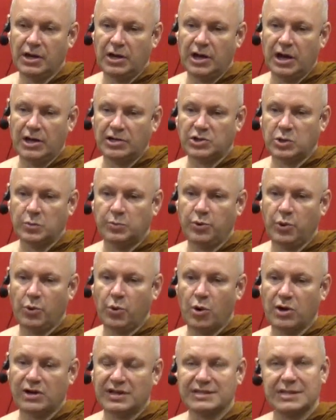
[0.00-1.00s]
a
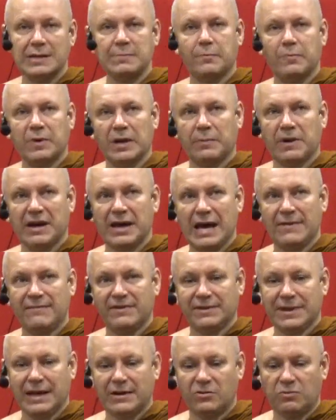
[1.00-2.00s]
support simply by
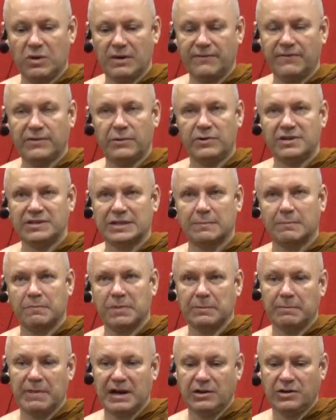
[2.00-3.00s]
having that refuge,
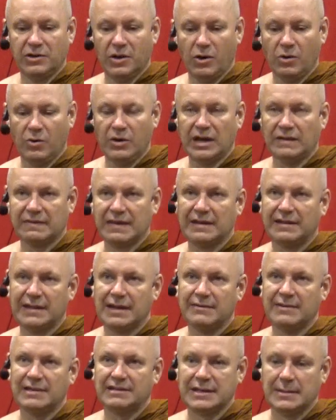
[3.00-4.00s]
simply by knowing that
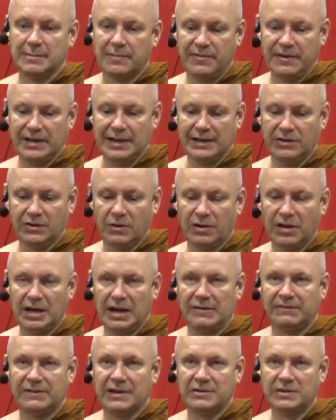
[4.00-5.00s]
there is something in your
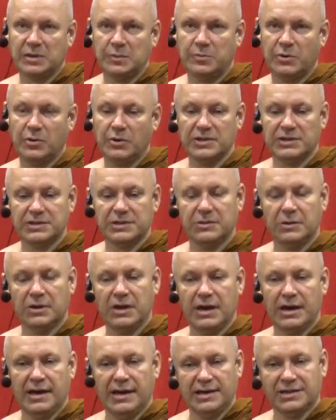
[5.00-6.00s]
life that supports you
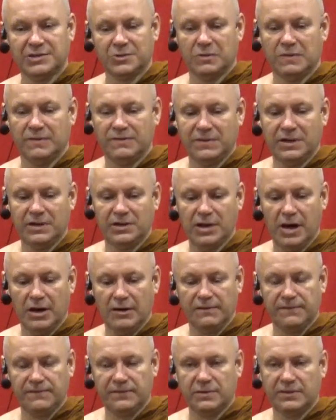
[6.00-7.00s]
is often
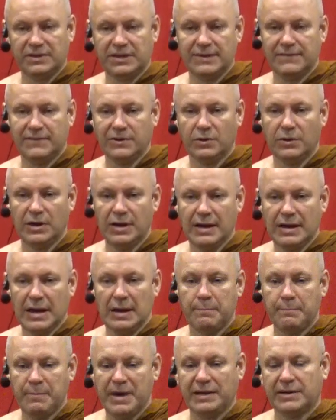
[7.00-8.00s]
enough to give you
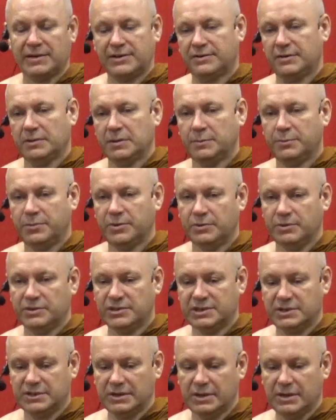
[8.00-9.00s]
a mental
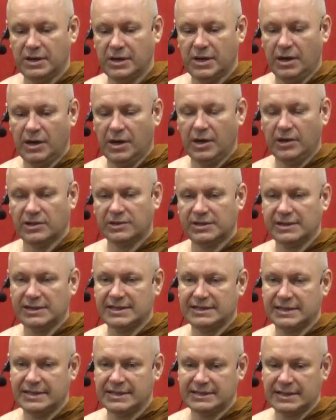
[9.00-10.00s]
boost. Uh, so
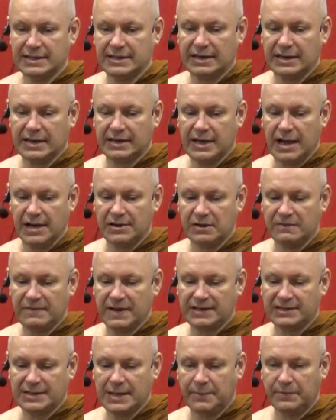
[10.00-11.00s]
this is kind of
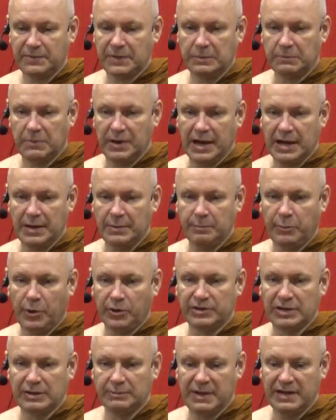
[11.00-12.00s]
accepted by
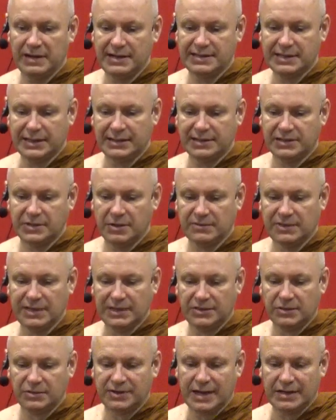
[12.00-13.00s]
modern medicine. There's no
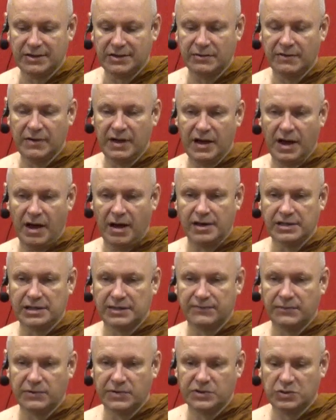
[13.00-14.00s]
need to kind of
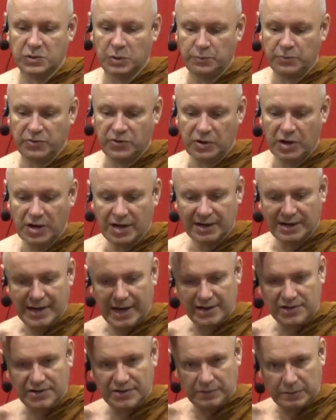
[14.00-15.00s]
ask for
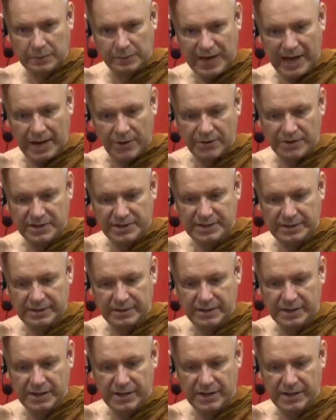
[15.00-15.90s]
supernatural powers. Uh,